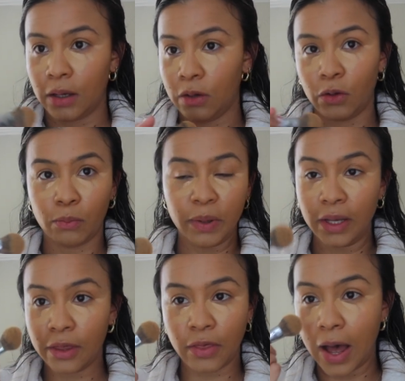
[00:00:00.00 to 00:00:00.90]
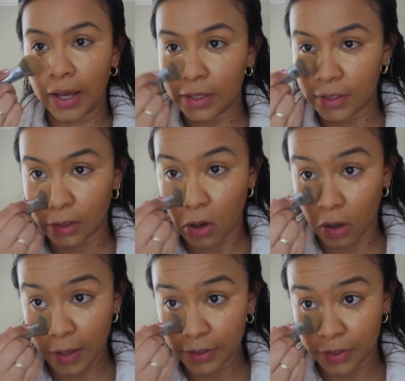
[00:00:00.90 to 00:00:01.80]
you know, big thighs and
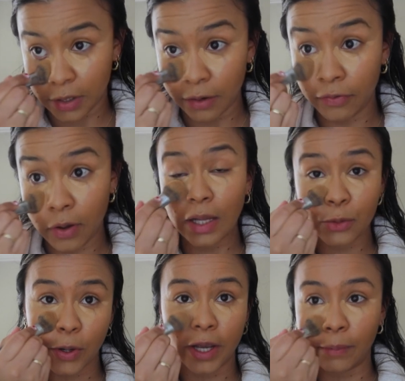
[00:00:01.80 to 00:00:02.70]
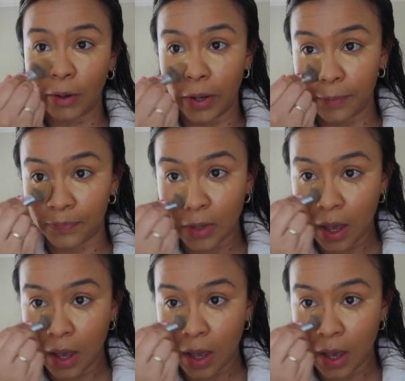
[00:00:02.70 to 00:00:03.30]
all that stuff. That's where I gained my weight.